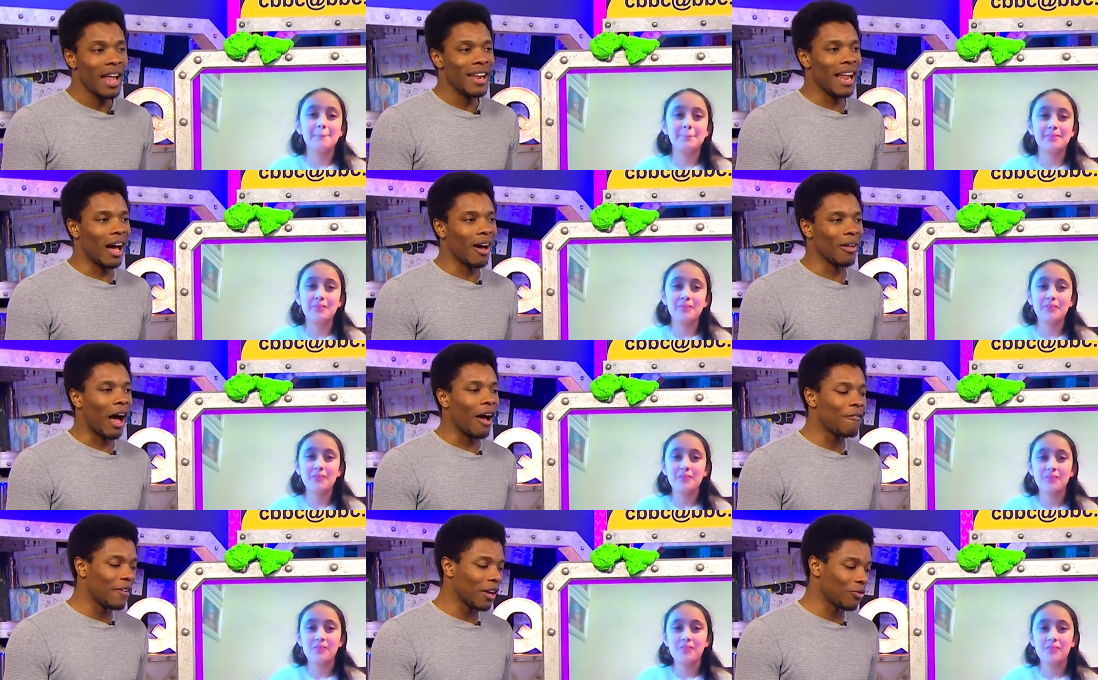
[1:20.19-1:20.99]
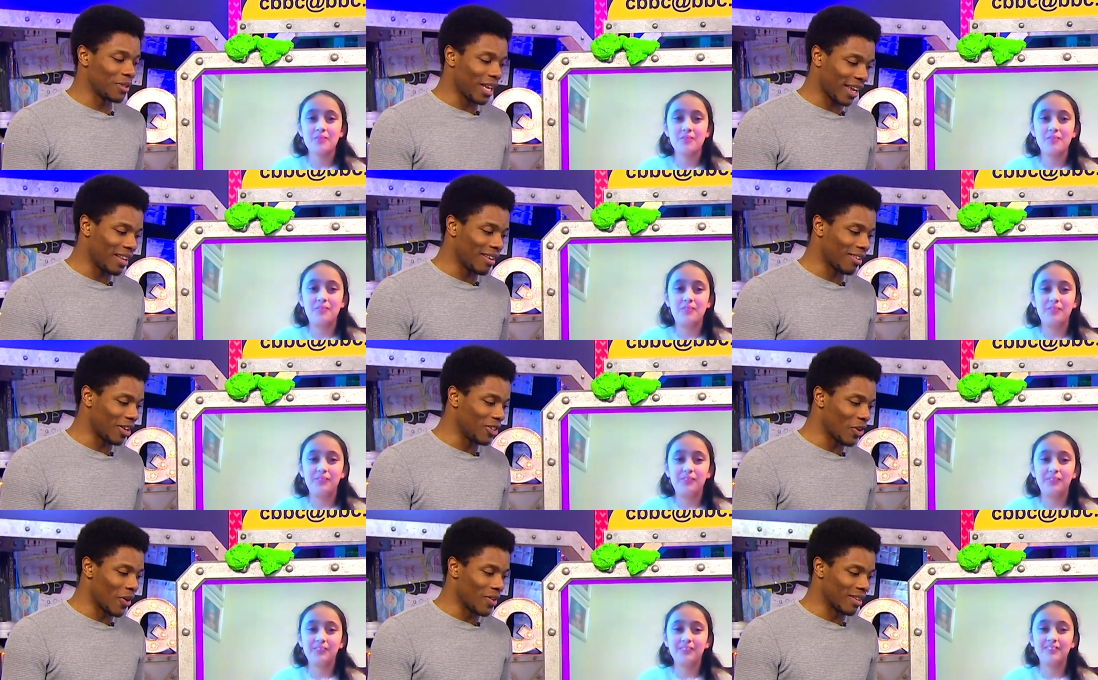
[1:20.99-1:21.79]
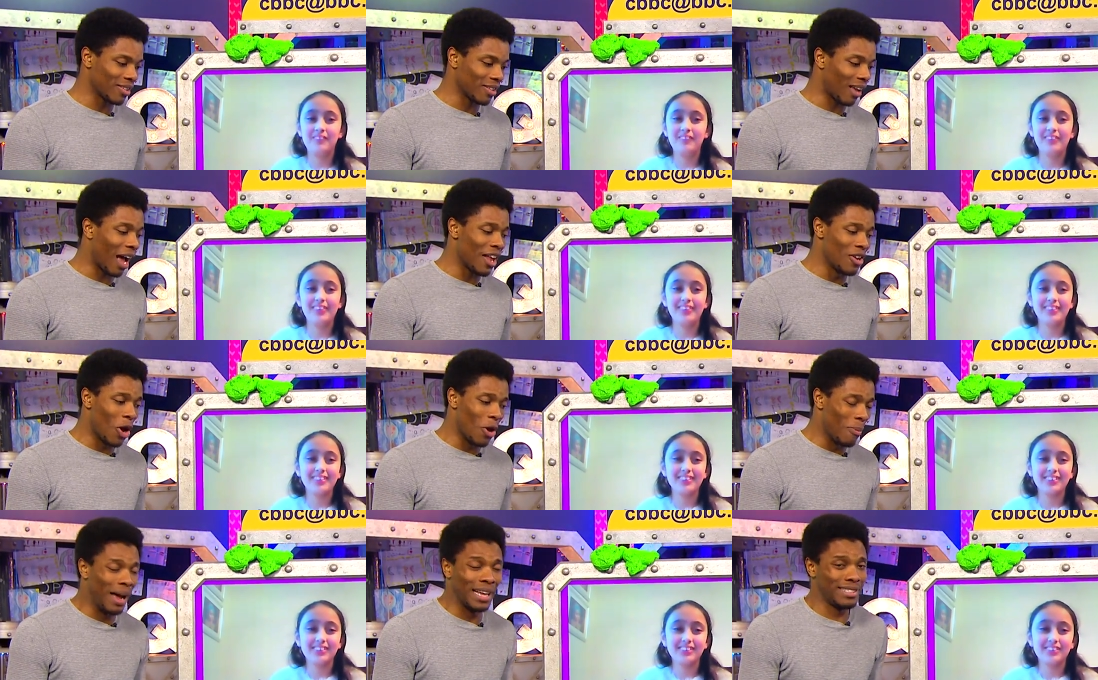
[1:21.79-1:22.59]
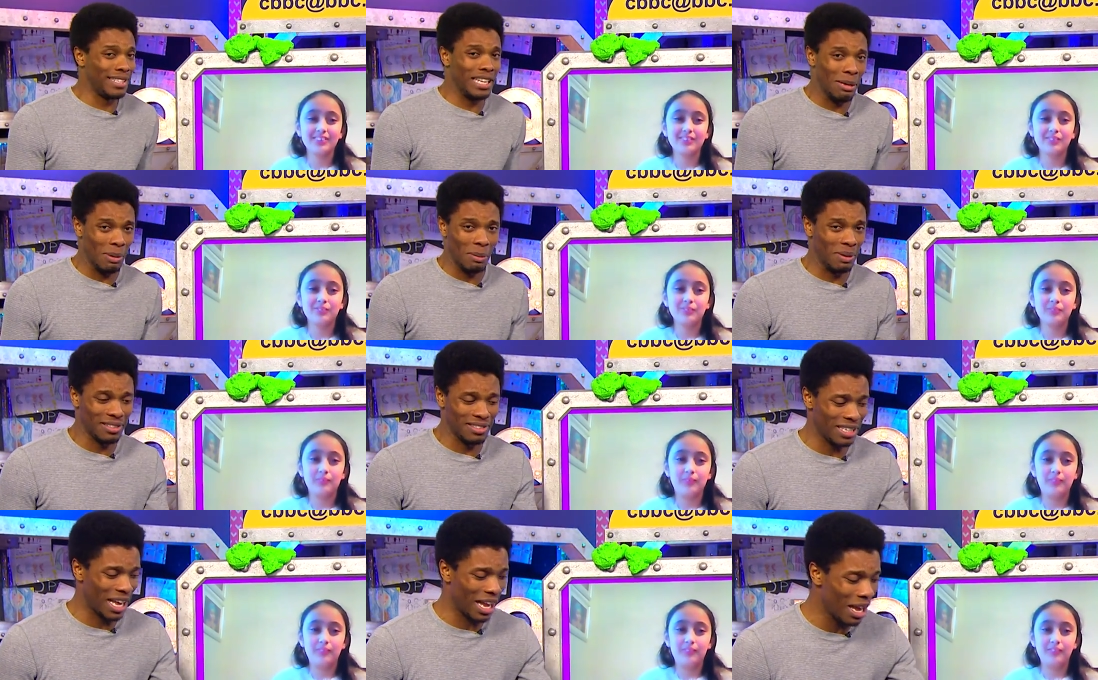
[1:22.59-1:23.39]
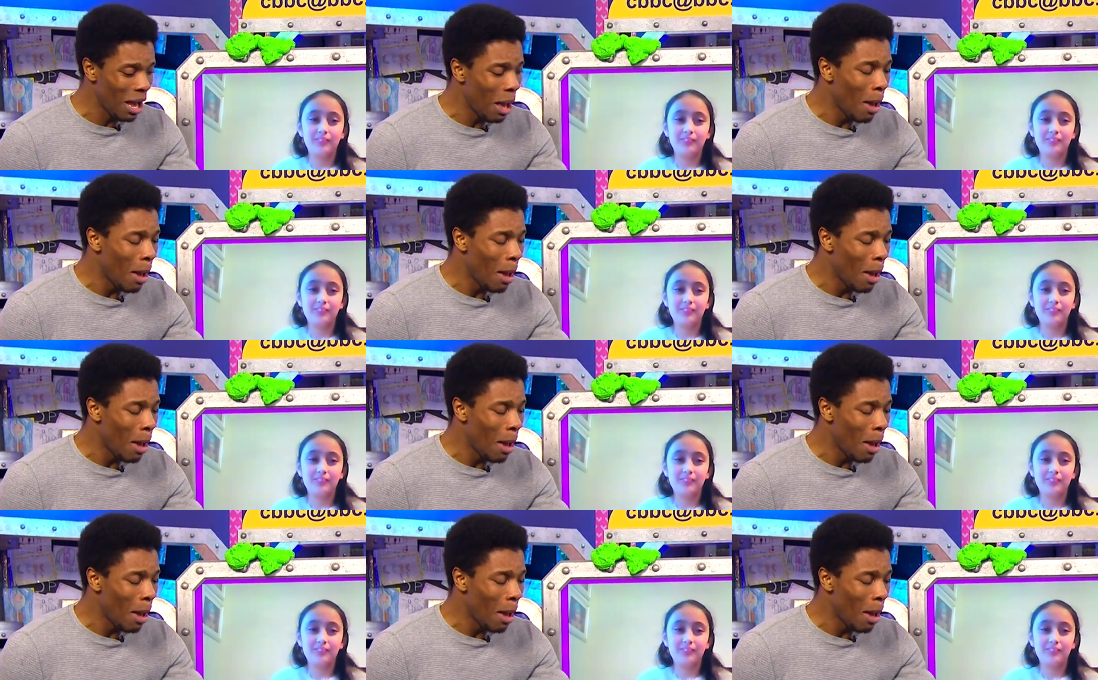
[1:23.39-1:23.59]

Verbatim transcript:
Speaker 1: Now, I think it's ridiculous that you're doing this because I know my CBBC.